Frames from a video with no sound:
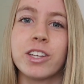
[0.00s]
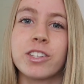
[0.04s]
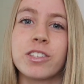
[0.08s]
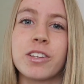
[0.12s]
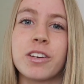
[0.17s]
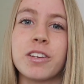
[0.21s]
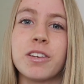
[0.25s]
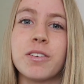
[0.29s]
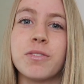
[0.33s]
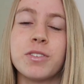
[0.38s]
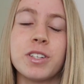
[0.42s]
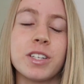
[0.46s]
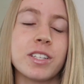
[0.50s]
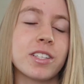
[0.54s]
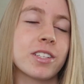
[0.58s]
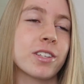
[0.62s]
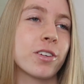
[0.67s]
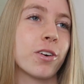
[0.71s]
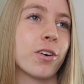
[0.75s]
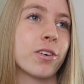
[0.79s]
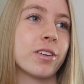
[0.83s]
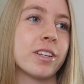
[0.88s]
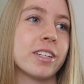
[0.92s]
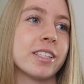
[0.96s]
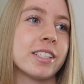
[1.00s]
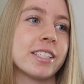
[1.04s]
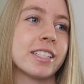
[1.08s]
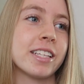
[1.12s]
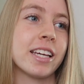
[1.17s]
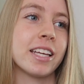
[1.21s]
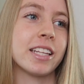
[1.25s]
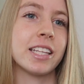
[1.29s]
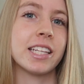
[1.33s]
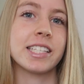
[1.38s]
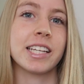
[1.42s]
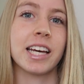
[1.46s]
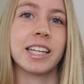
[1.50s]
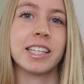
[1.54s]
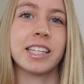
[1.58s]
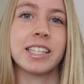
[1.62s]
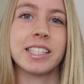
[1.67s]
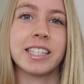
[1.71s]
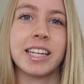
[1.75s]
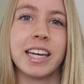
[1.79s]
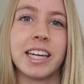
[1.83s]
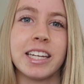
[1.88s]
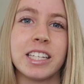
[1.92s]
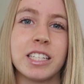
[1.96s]
So you've just gone and seen this other
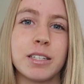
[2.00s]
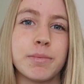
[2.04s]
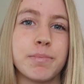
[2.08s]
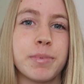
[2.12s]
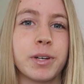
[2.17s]
teacher